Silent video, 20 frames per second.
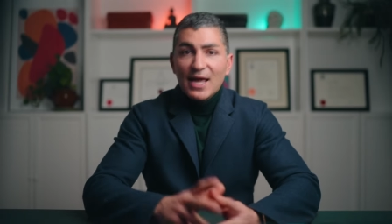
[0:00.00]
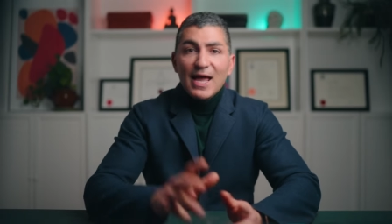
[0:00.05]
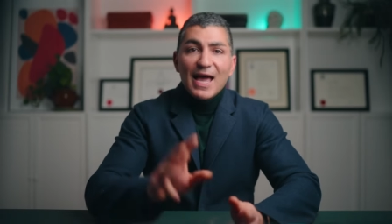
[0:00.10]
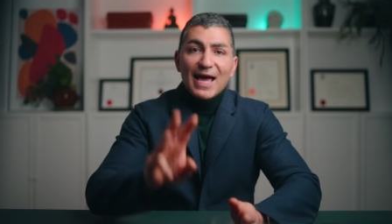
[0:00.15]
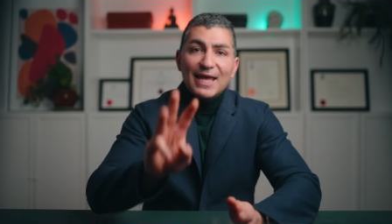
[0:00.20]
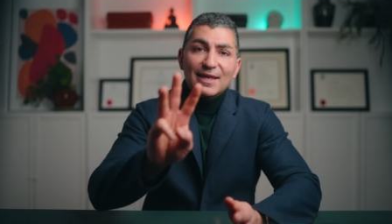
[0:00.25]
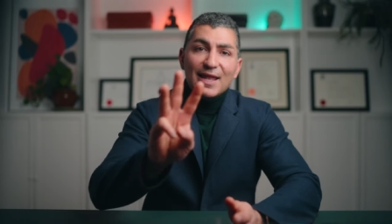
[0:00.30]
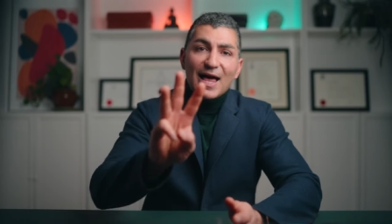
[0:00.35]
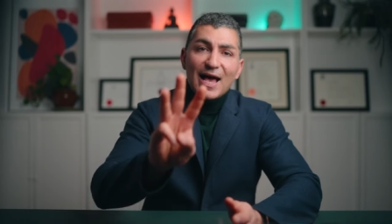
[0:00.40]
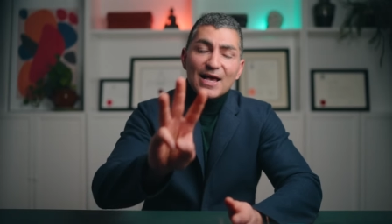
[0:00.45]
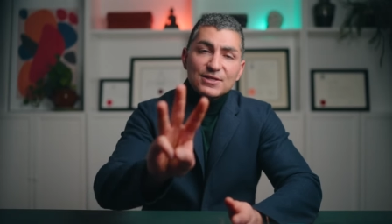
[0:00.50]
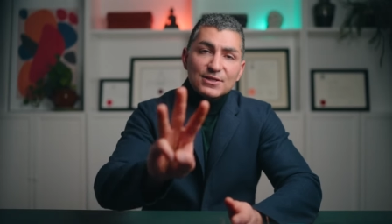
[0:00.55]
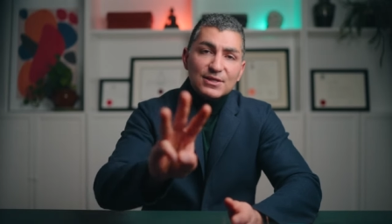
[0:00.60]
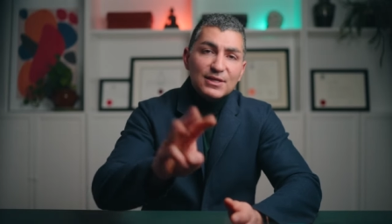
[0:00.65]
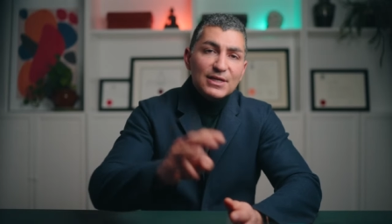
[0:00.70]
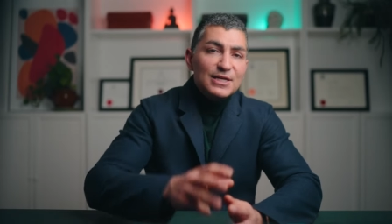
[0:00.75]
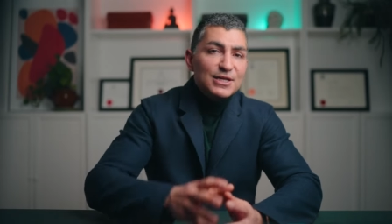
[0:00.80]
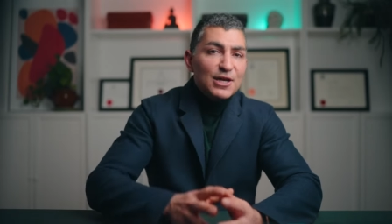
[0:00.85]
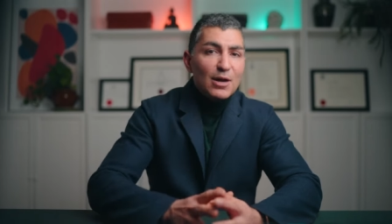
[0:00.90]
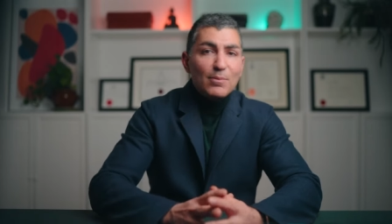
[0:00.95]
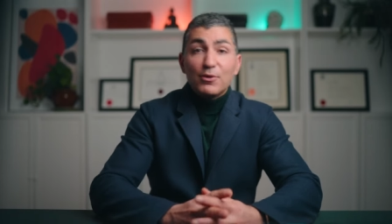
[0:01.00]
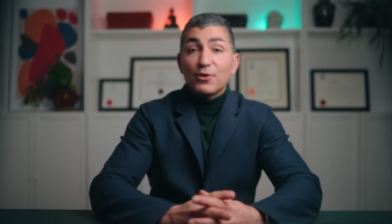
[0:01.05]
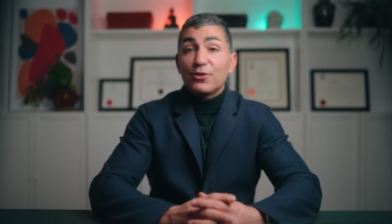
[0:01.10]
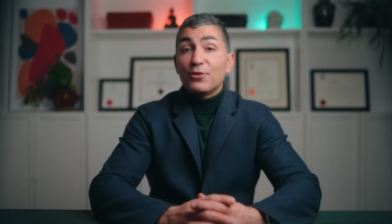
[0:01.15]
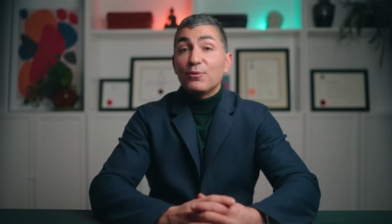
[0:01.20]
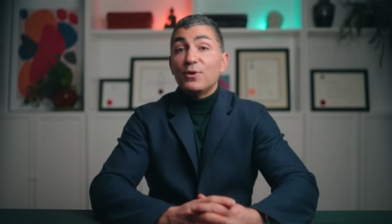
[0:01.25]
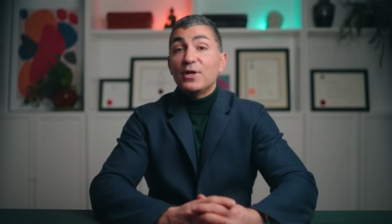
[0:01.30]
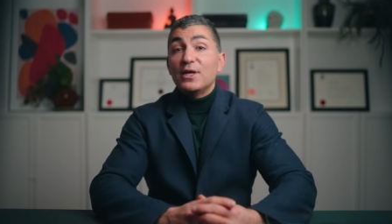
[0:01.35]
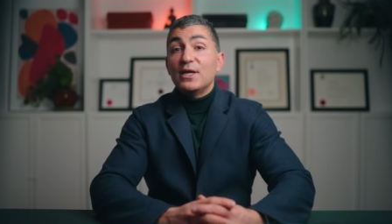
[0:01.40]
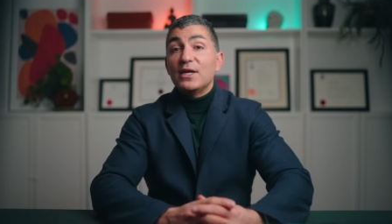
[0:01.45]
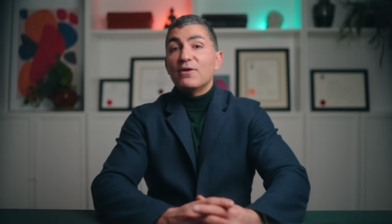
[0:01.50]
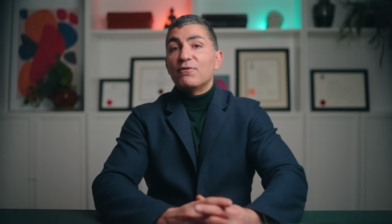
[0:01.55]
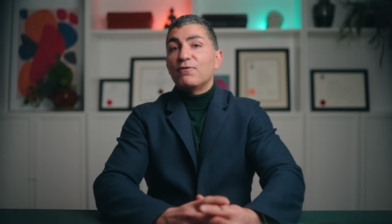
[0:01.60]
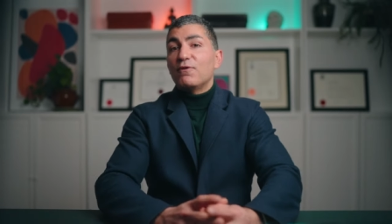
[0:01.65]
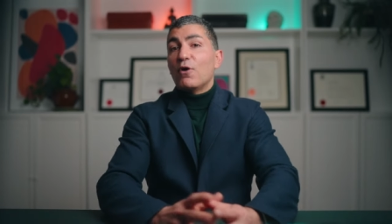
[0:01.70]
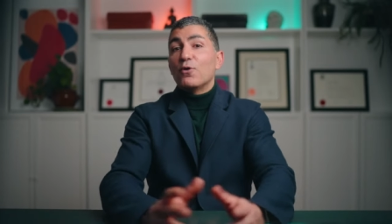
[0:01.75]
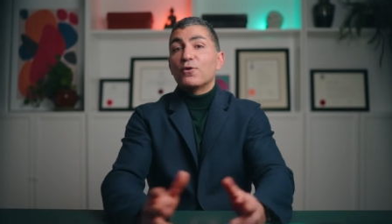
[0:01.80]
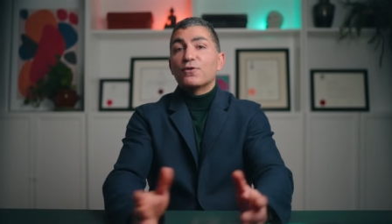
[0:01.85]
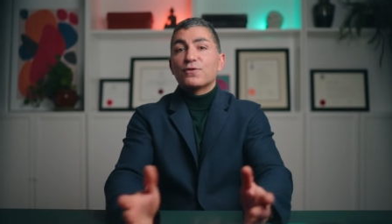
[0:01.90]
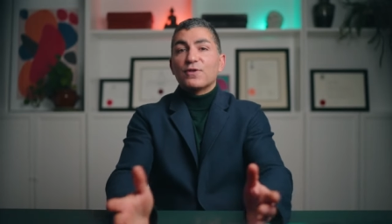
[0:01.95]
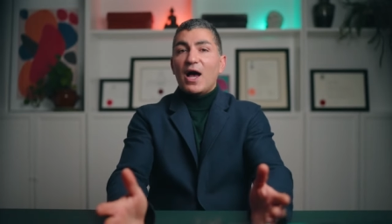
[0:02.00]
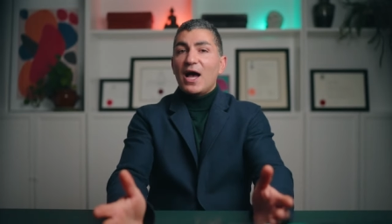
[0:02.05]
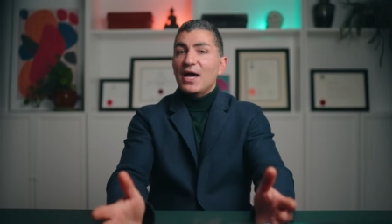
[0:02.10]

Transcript: And lastly, number three, folks,